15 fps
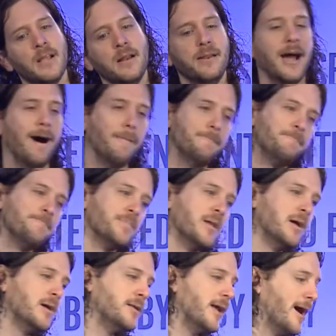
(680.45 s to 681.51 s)
Now,
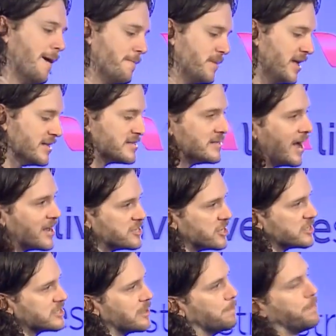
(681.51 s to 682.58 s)
it's not just the